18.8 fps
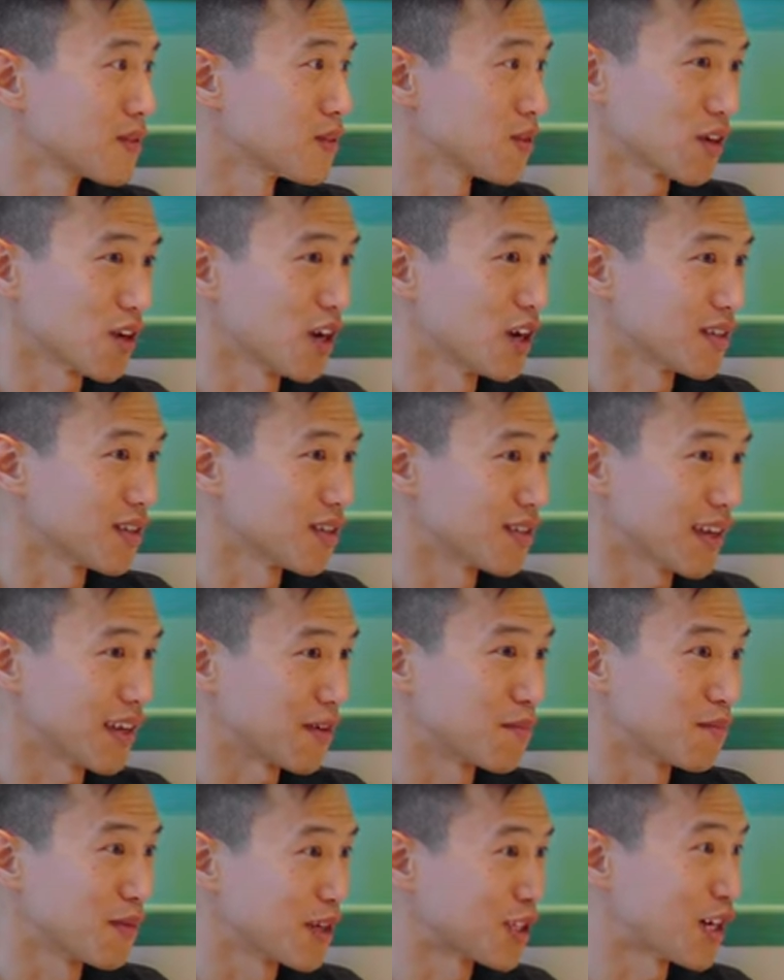So your cost is
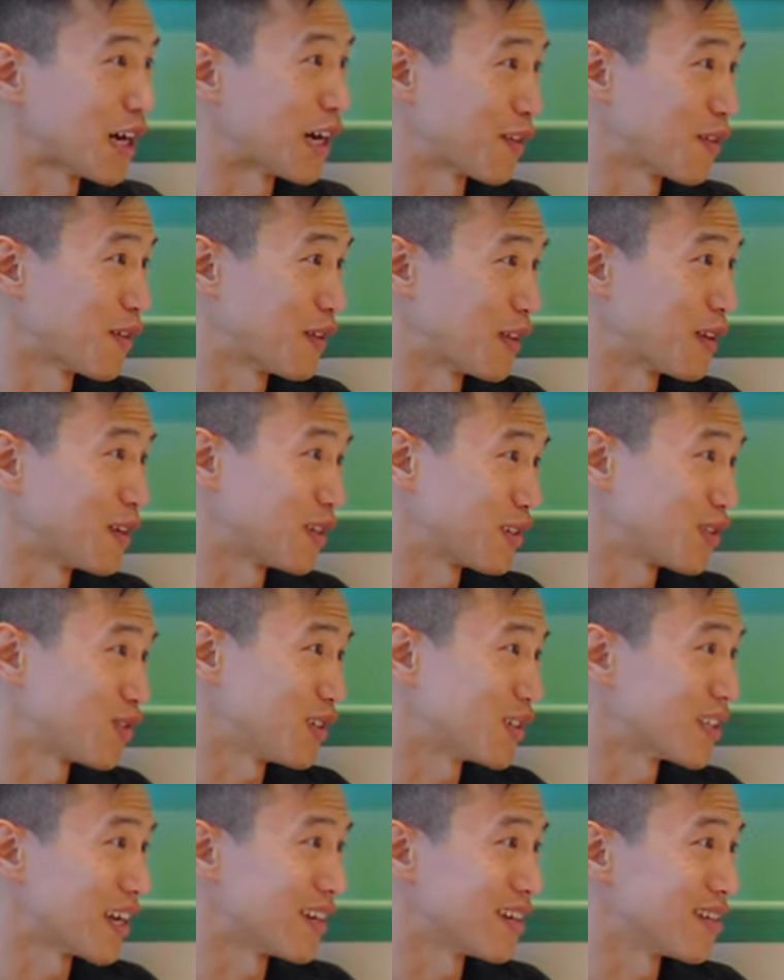like much higher than
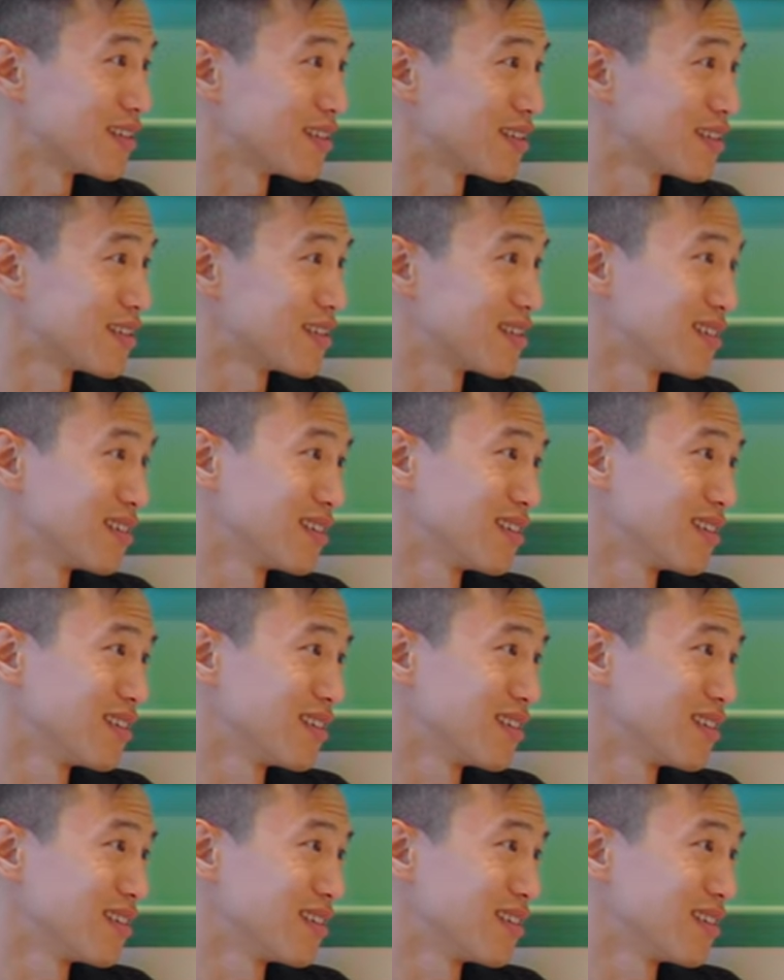industry standards.